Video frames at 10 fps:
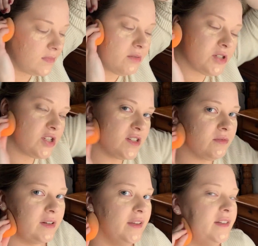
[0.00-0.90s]
it was just
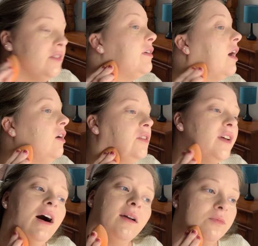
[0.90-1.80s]
a really difficult
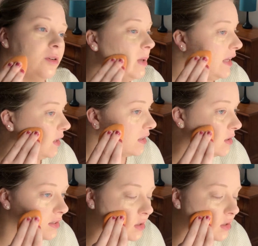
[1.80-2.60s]
time for me